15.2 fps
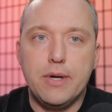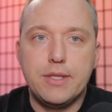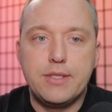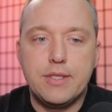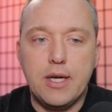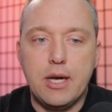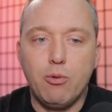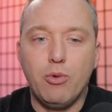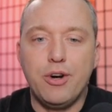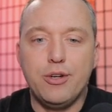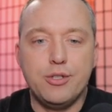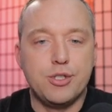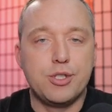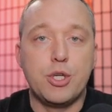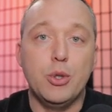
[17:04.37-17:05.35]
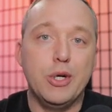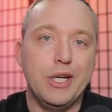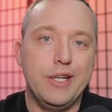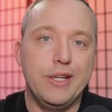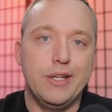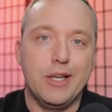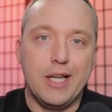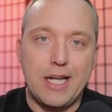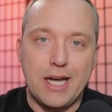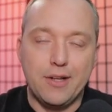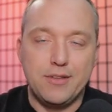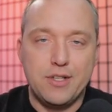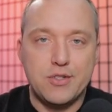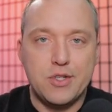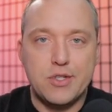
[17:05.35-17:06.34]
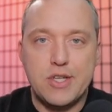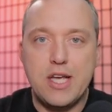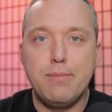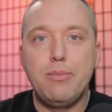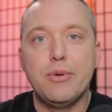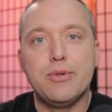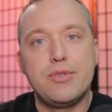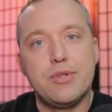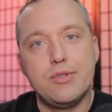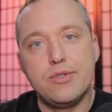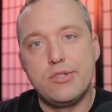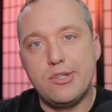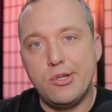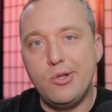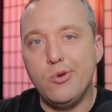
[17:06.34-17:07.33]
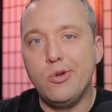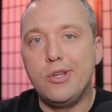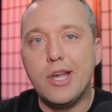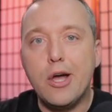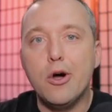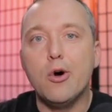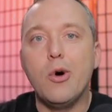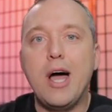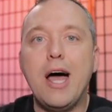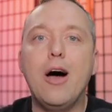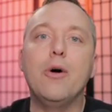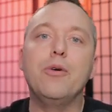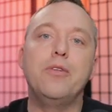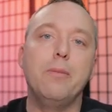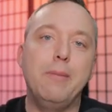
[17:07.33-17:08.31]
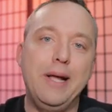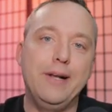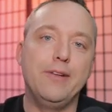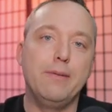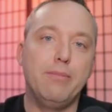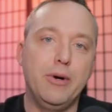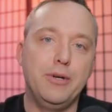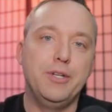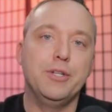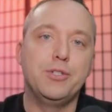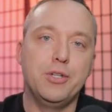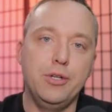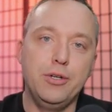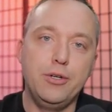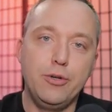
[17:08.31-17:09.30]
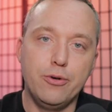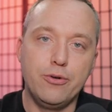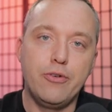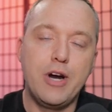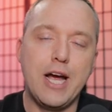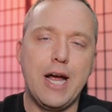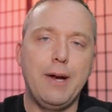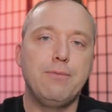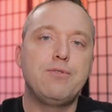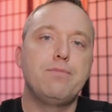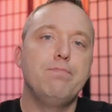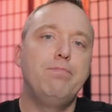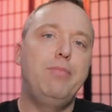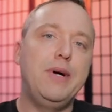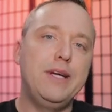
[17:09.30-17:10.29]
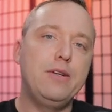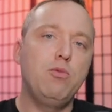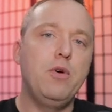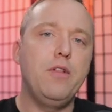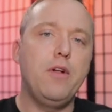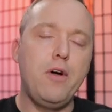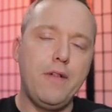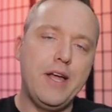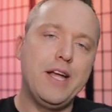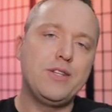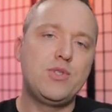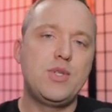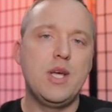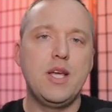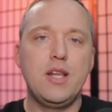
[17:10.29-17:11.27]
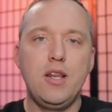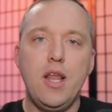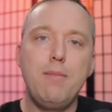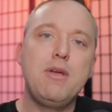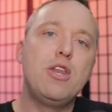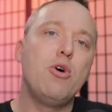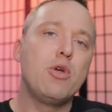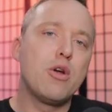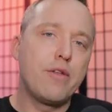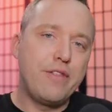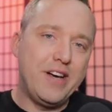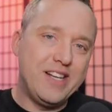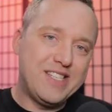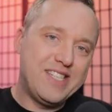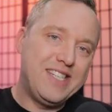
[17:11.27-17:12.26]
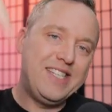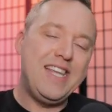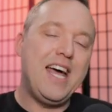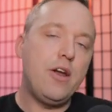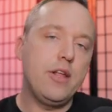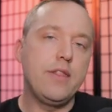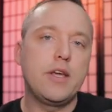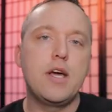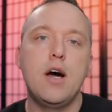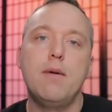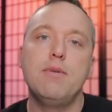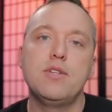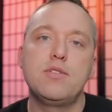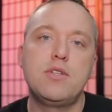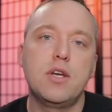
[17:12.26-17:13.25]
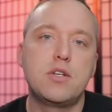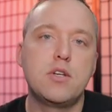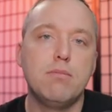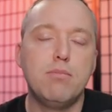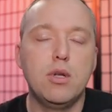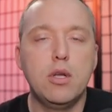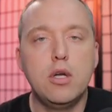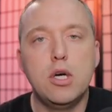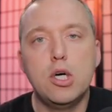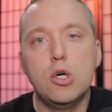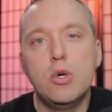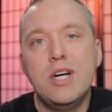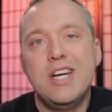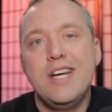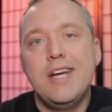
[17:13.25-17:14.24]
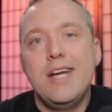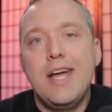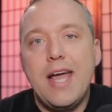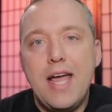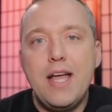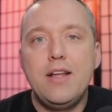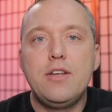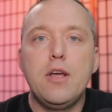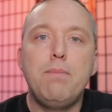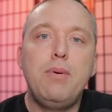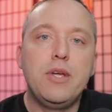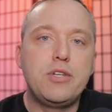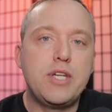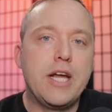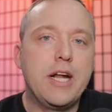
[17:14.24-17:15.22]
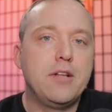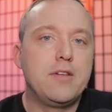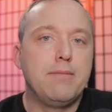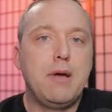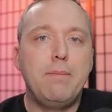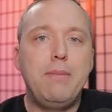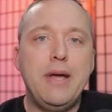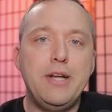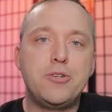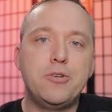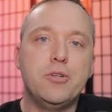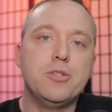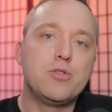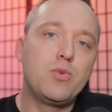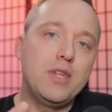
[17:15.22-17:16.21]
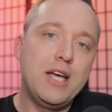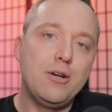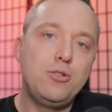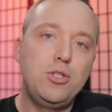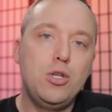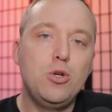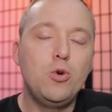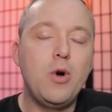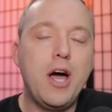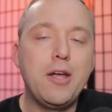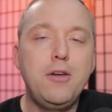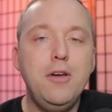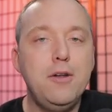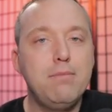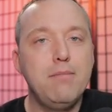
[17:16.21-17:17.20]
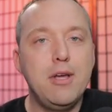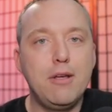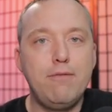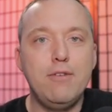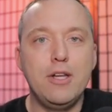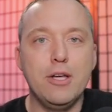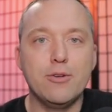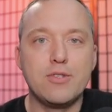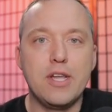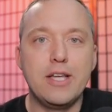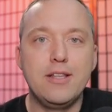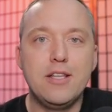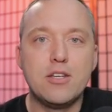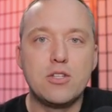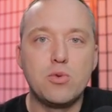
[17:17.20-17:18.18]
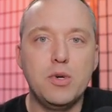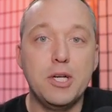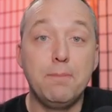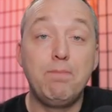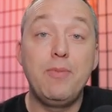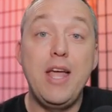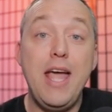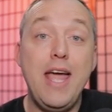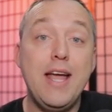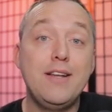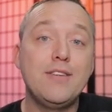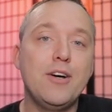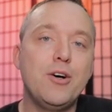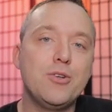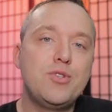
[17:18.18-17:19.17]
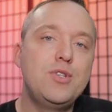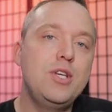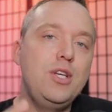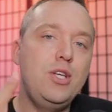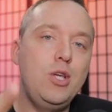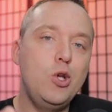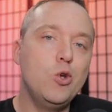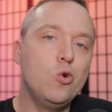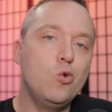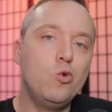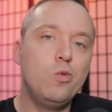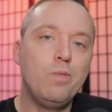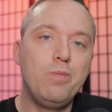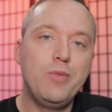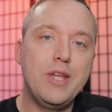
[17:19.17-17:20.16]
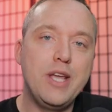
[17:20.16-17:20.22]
but I wanted to just go ahead and lay out these examples so you know how to manually partition drives. But with all that said, let me know your thoughts down in the comment section below. And a big shout out to my patrons. Without you, I couldn't make videos like this one. And I'll see you